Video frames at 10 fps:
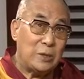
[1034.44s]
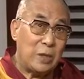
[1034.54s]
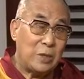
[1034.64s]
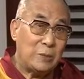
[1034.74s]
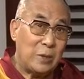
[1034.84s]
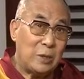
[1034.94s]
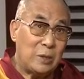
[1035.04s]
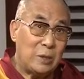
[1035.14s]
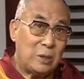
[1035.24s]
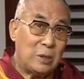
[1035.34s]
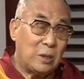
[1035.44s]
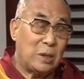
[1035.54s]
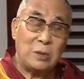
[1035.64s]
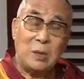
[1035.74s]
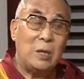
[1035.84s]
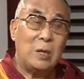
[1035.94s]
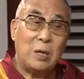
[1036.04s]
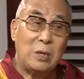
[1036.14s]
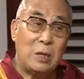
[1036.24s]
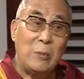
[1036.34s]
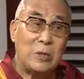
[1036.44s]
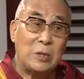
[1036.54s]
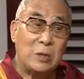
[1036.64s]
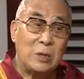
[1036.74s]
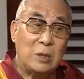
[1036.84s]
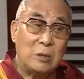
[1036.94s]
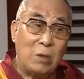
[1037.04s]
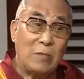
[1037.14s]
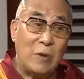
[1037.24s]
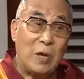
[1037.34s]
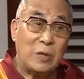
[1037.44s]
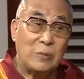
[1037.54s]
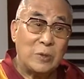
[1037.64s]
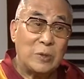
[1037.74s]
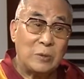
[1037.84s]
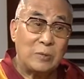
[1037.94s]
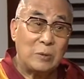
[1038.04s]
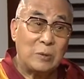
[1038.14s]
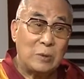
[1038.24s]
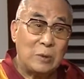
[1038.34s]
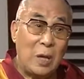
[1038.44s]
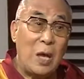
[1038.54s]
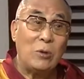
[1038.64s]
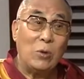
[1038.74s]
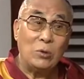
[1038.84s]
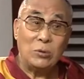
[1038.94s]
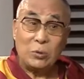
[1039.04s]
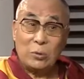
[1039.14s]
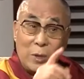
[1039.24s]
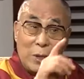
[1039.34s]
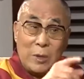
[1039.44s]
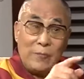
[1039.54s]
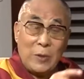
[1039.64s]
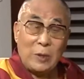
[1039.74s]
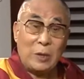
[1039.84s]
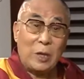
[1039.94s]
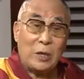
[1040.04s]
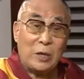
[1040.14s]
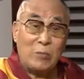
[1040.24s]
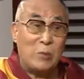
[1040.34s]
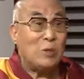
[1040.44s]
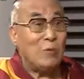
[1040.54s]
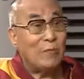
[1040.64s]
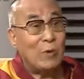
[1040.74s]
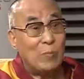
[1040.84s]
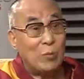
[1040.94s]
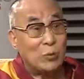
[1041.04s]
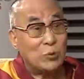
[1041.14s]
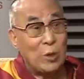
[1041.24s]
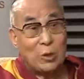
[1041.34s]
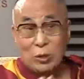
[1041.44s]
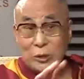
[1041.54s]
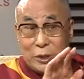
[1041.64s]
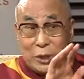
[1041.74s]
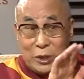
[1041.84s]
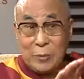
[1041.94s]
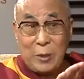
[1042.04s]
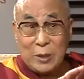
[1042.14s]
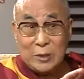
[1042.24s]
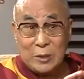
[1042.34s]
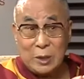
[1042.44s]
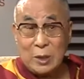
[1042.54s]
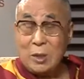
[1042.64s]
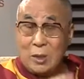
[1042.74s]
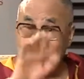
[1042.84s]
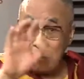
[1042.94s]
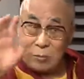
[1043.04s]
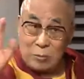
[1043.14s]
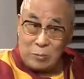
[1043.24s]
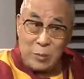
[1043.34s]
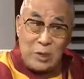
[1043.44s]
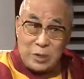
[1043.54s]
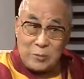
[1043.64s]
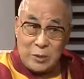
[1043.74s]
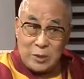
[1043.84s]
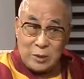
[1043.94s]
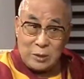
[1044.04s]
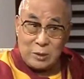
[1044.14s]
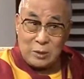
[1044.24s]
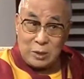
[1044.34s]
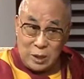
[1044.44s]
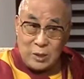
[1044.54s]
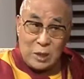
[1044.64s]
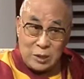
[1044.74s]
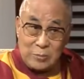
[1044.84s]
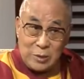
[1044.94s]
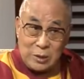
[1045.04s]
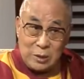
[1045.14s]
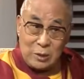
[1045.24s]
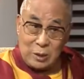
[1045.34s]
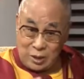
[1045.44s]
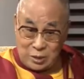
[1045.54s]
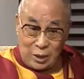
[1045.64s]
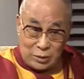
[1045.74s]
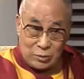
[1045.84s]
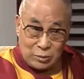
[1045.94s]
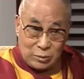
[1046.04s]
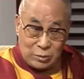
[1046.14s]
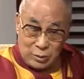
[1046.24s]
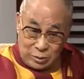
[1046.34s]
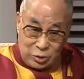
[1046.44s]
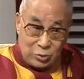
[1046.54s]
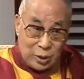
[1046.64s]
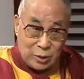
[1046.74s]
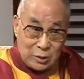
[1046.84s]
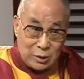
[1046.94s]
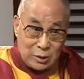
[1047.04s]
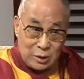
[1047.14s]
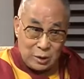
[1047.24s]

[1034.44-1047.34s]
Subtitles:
inside Tibet, they really committed nonviolent principle. And also, regarding middle way approach, we are not seeking independence. Many Tibetan, inside Tibet, intellectuals, students,